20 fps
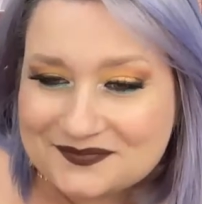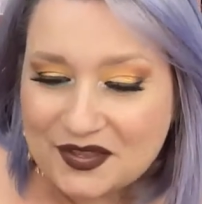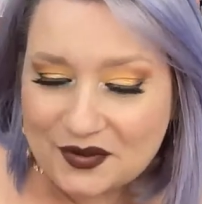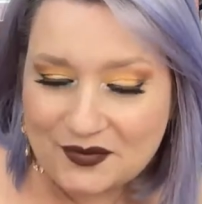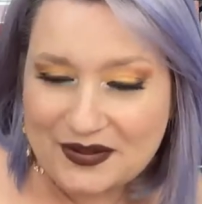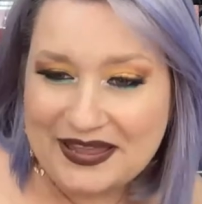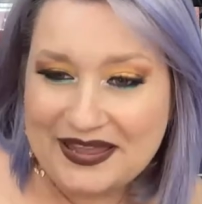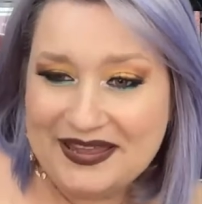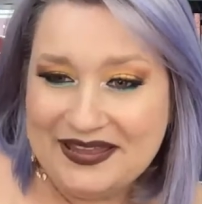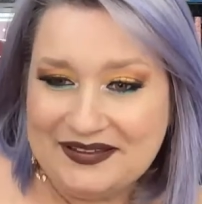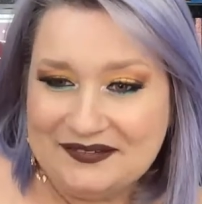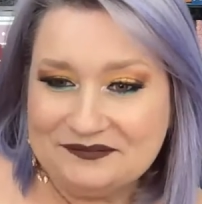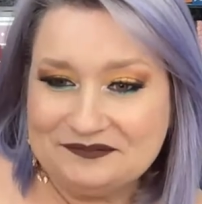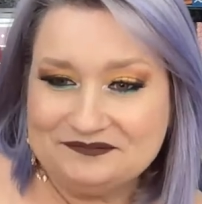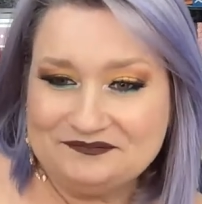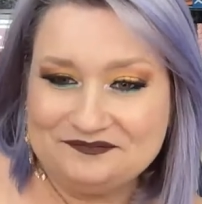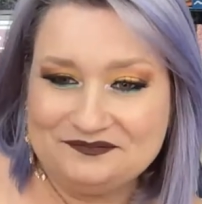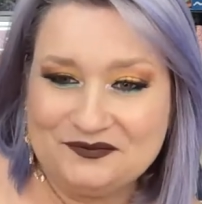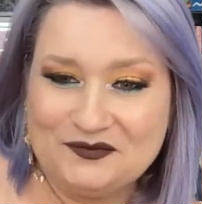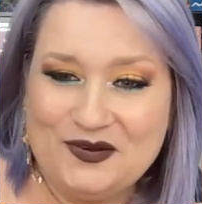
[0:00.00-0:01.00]
Okay.
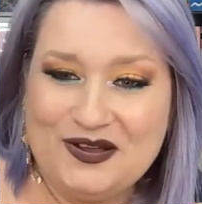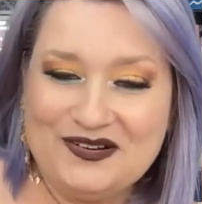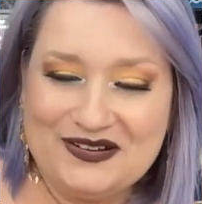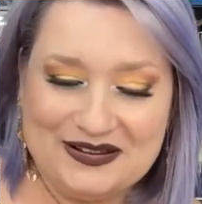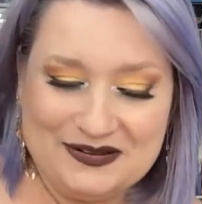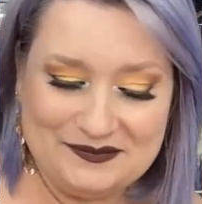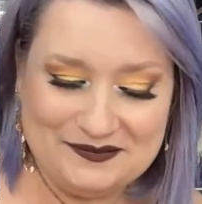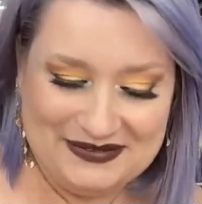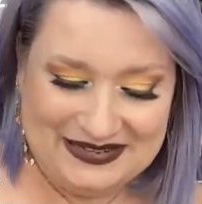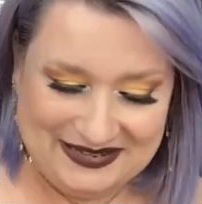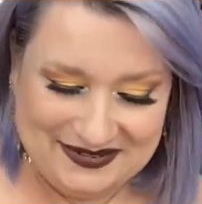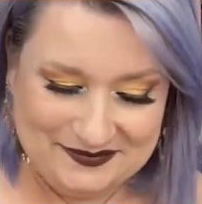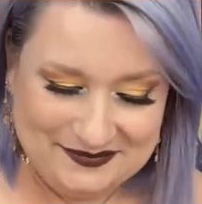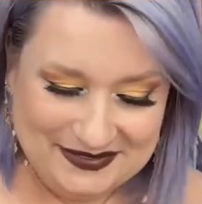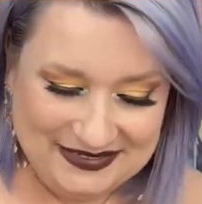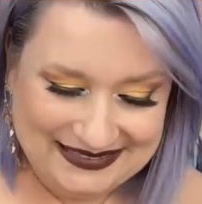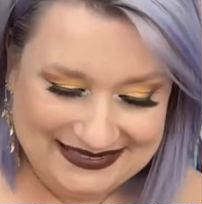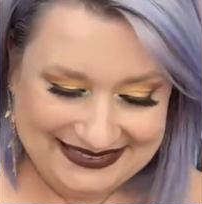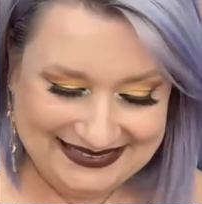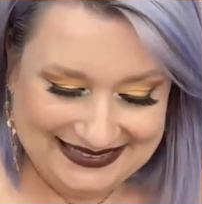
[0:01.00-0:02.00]
Welcome,
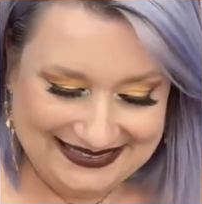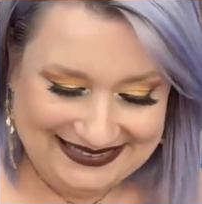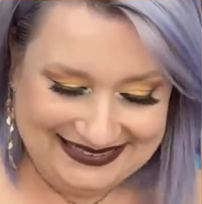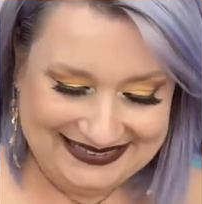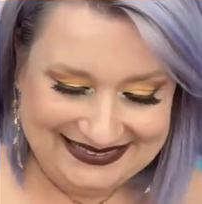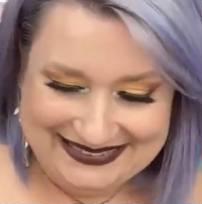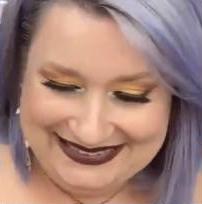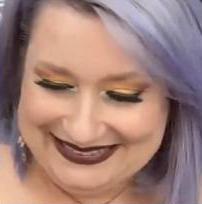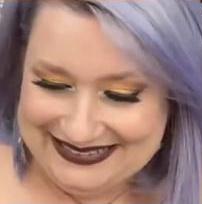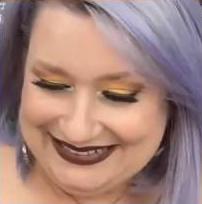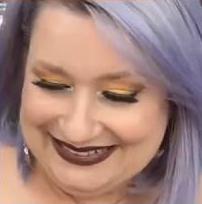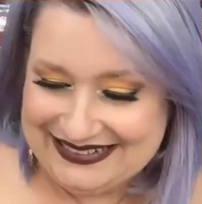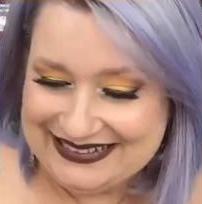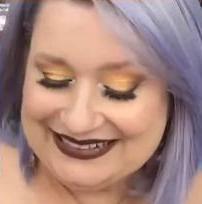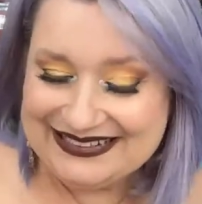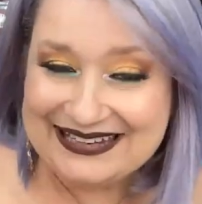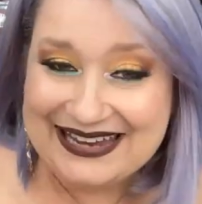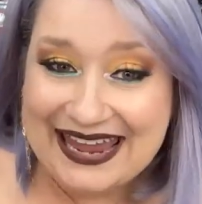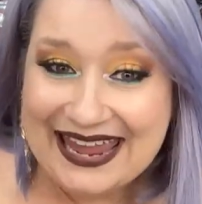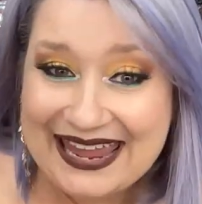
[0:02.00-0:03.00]

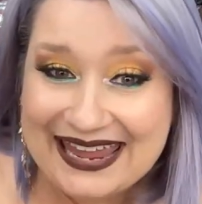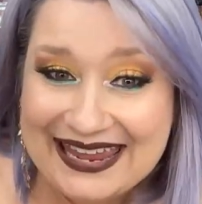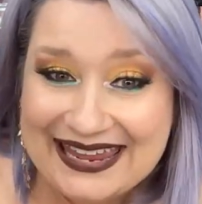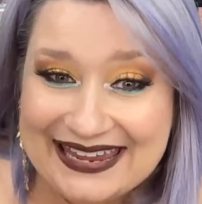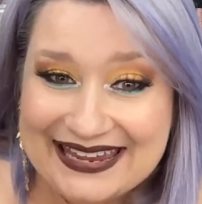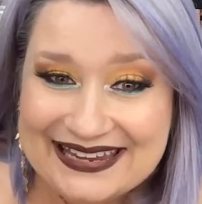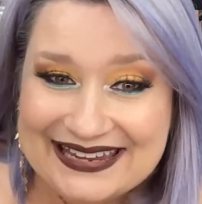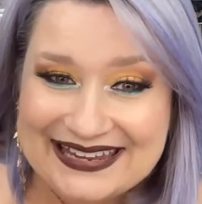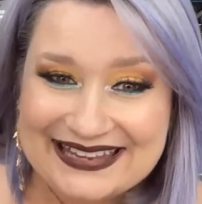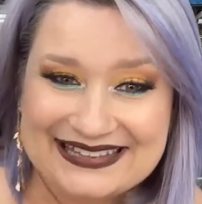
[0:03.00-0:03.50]
Emily. Yay.